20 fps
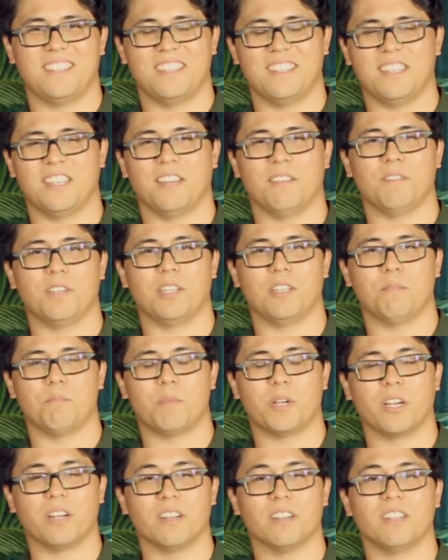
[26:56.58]
in heaven,
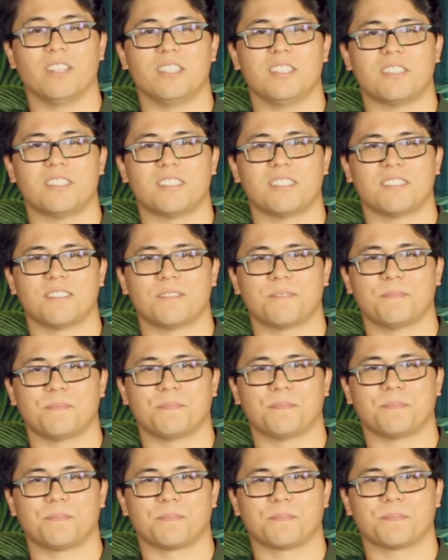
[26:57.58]
in paradise.
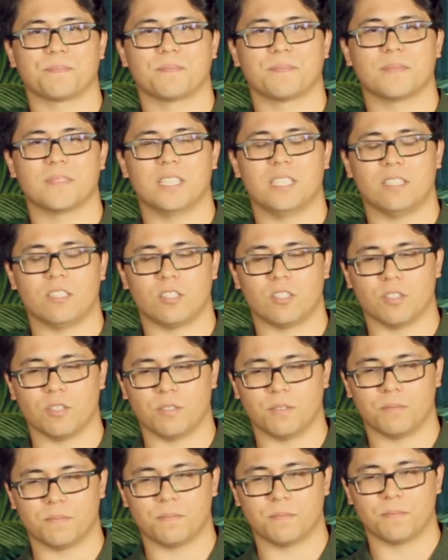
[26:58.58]
And
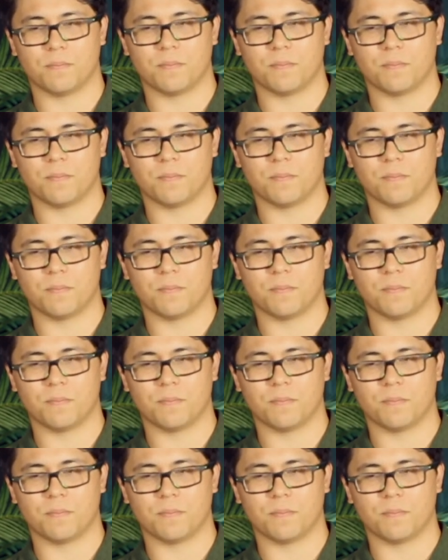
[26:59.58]
so,